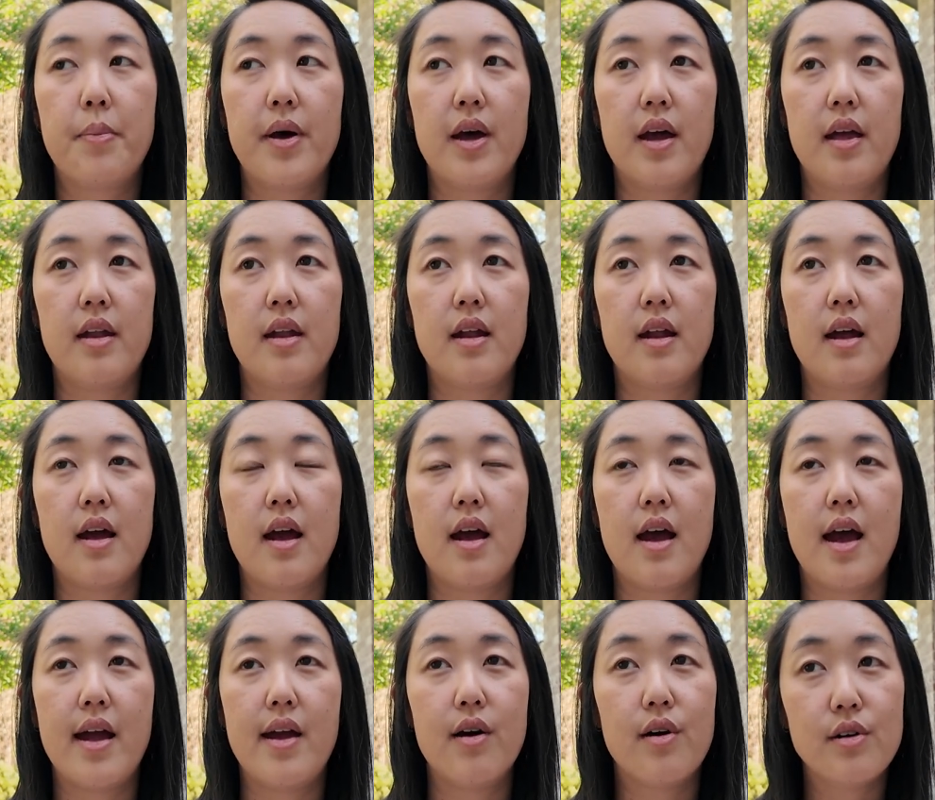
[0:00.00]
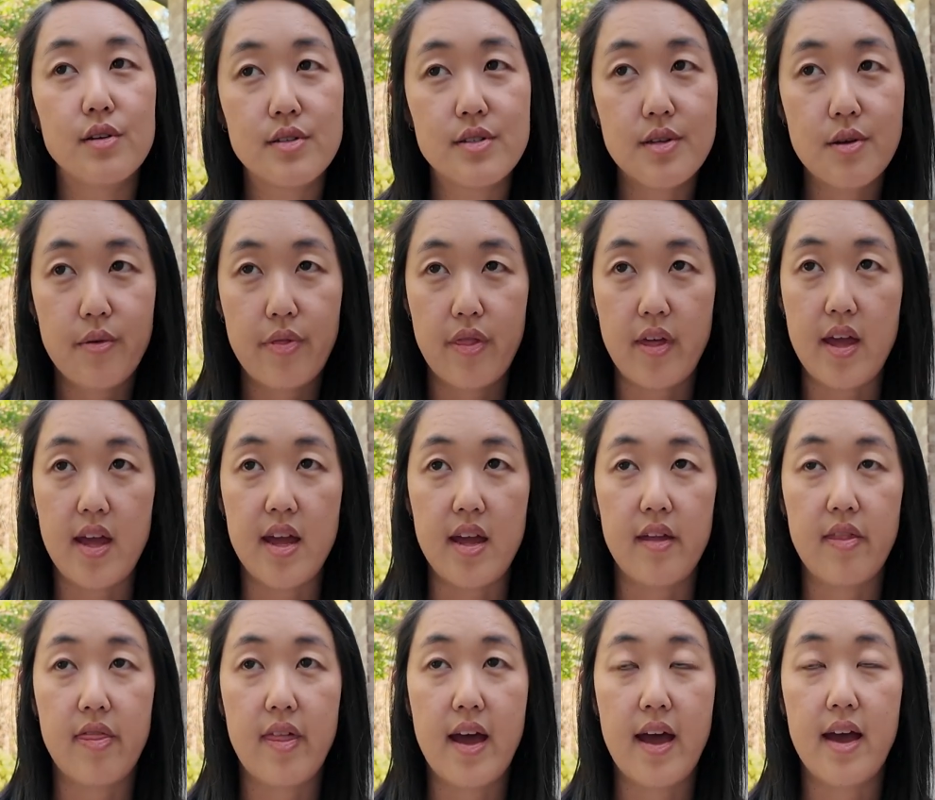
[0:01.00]
But I also
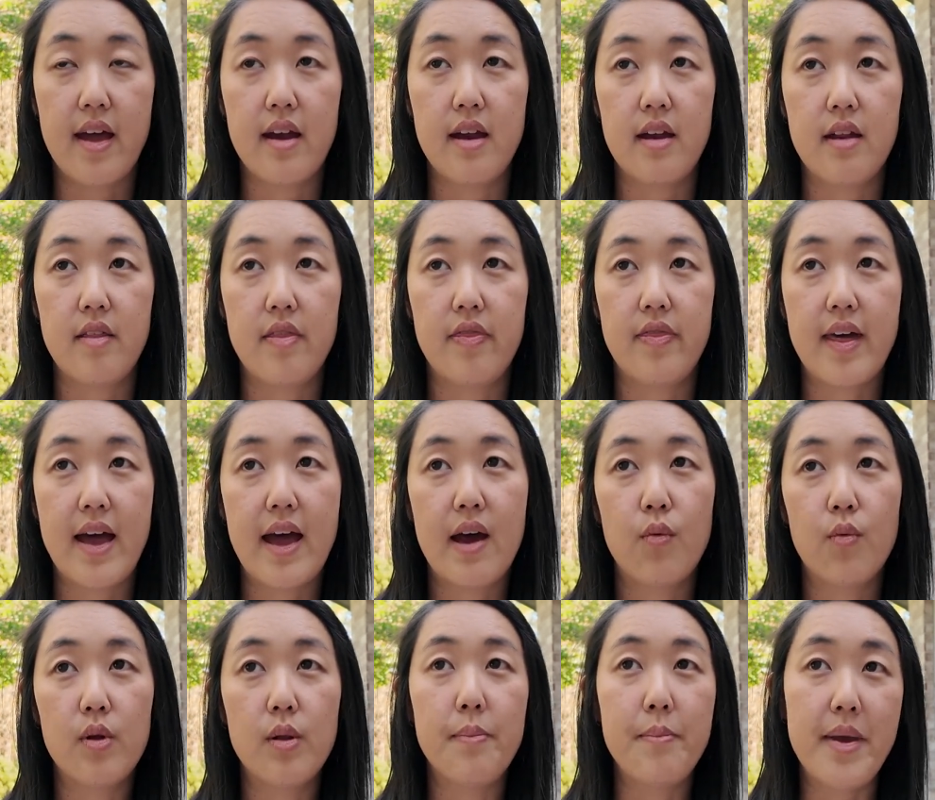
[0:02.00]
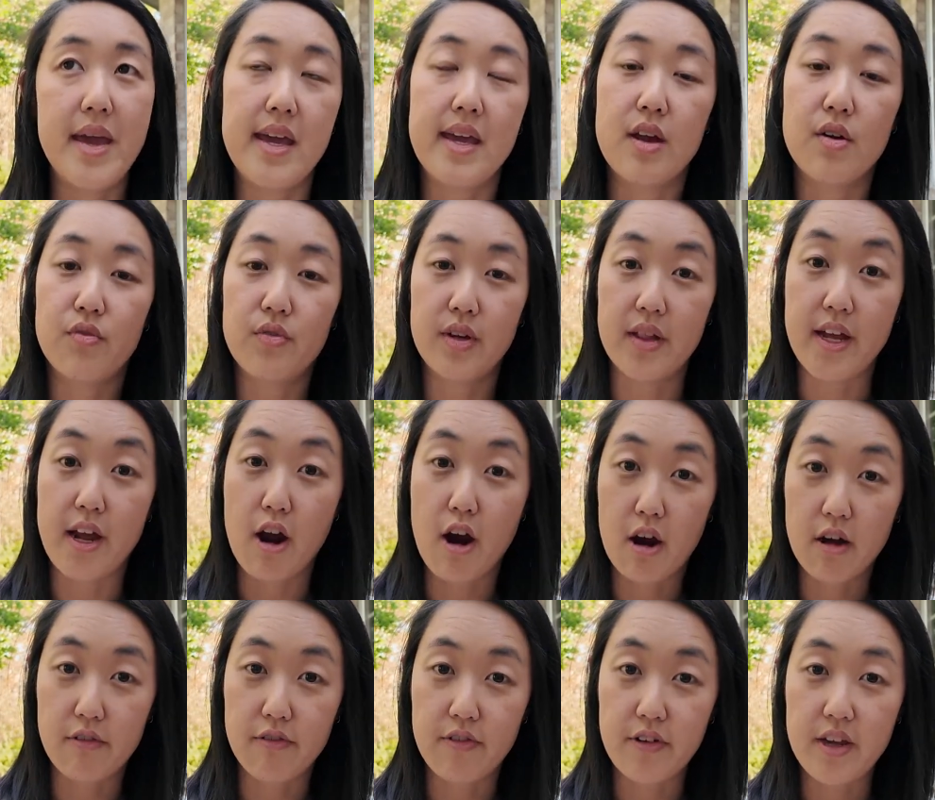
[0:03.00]
think that that will make it really
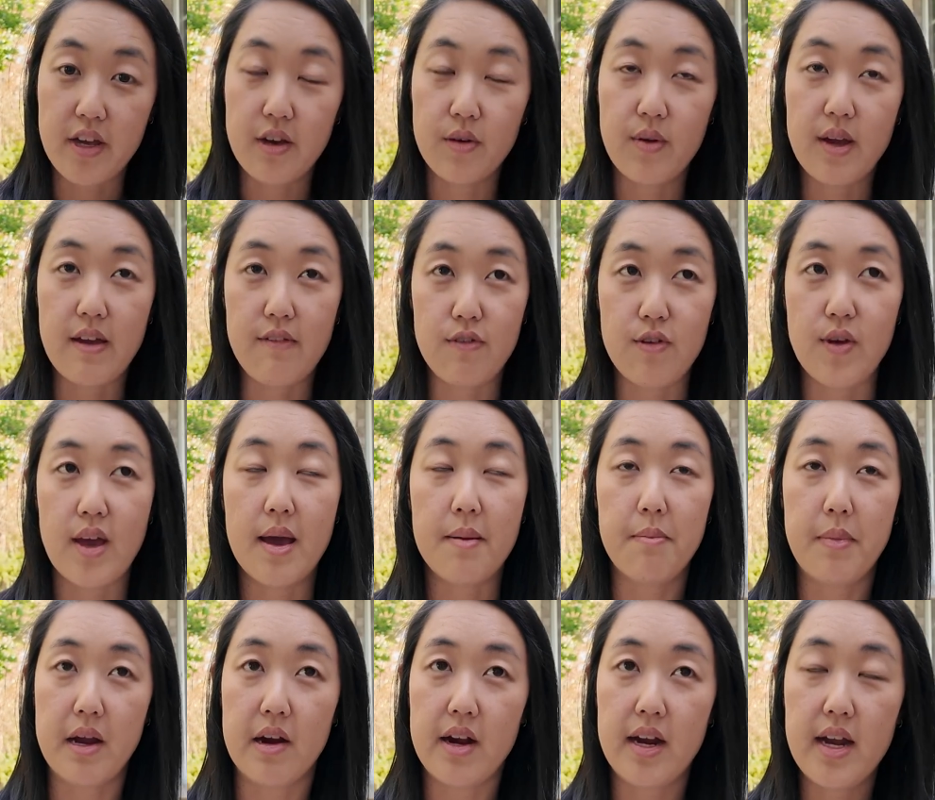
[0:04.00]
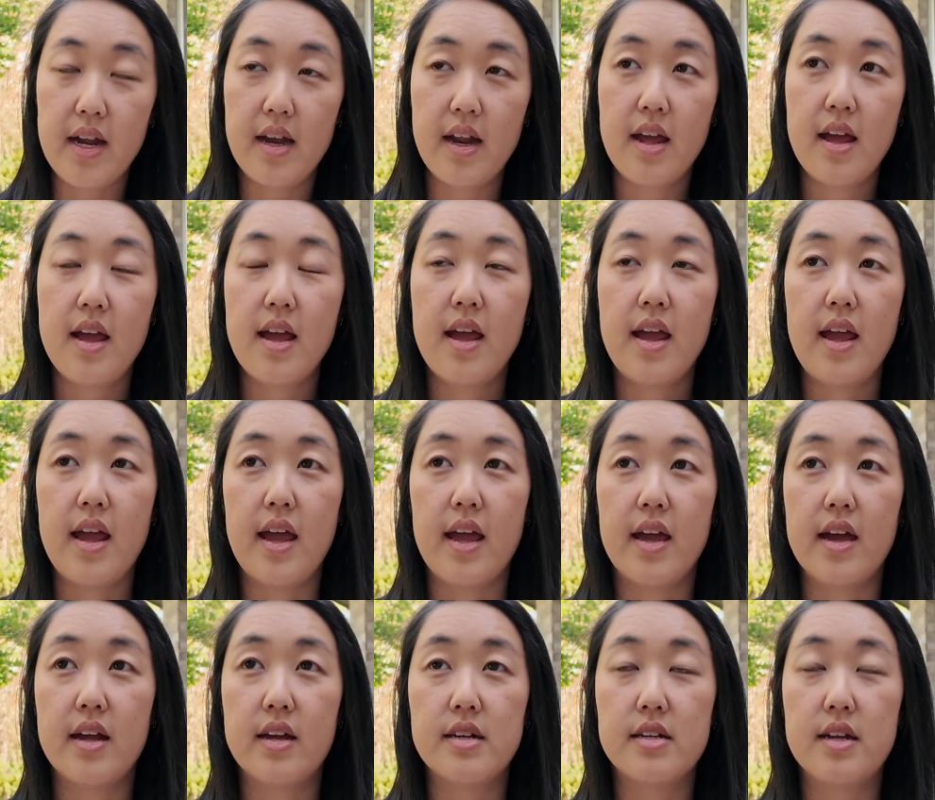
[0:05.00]
hard for you if you get married,
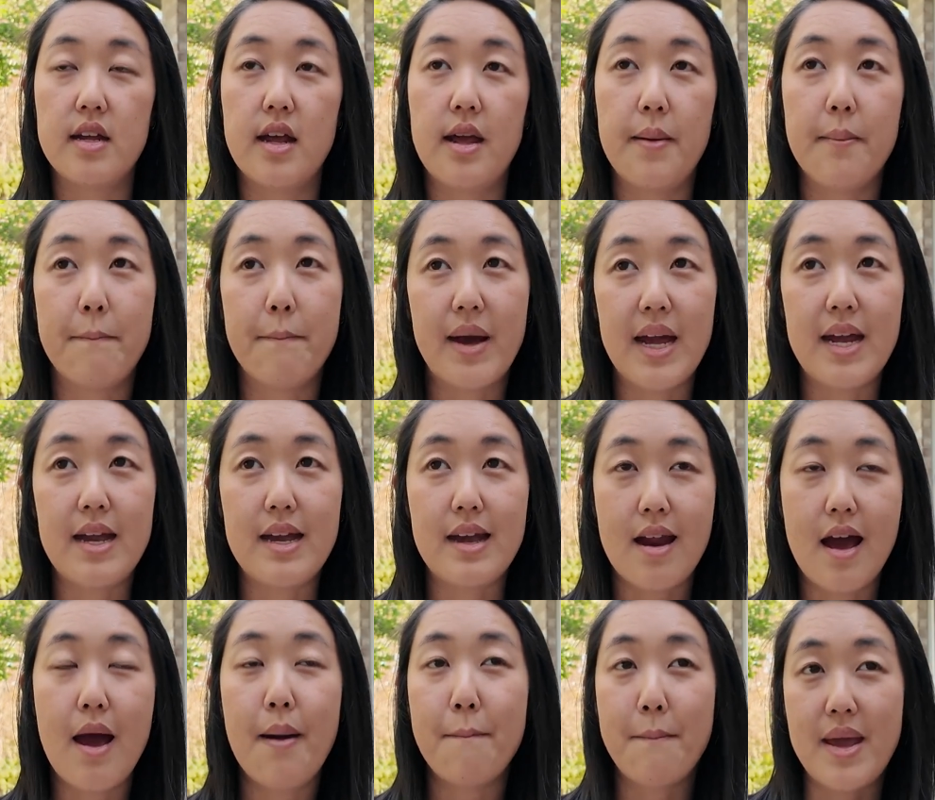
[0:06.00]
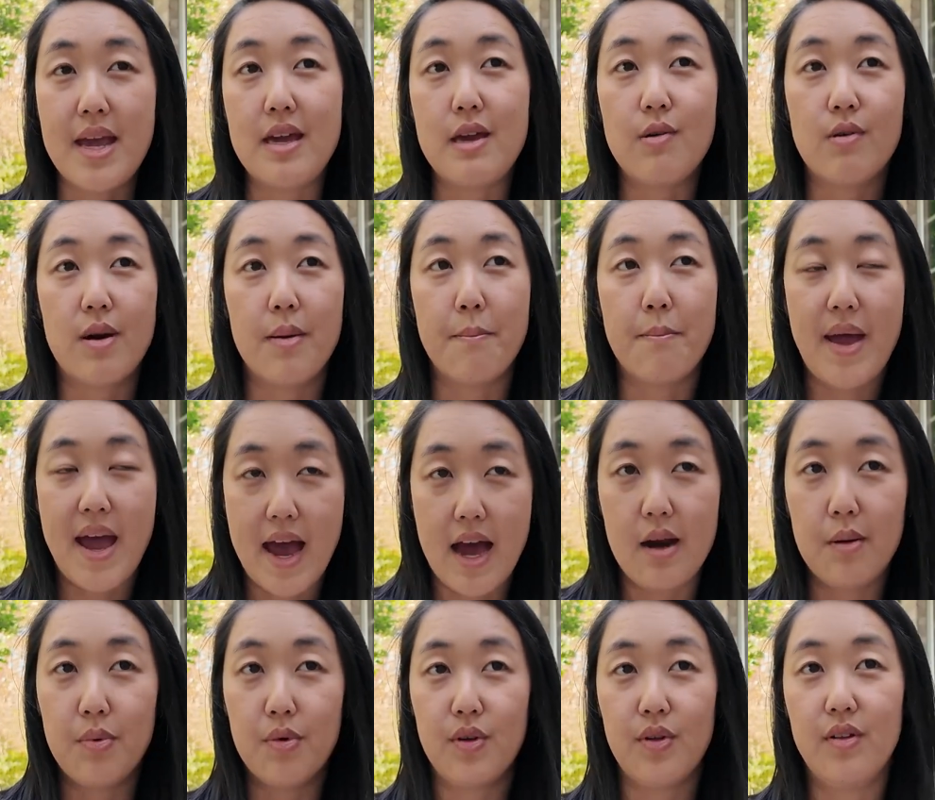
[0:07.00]
and it might not make you
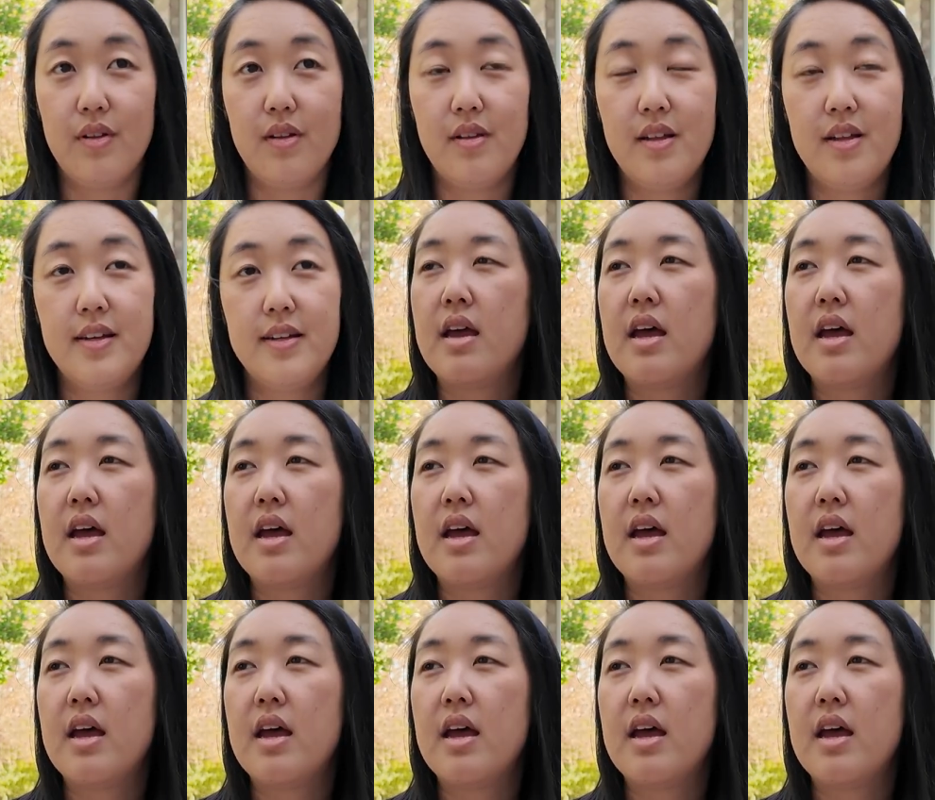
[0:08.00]
compatible.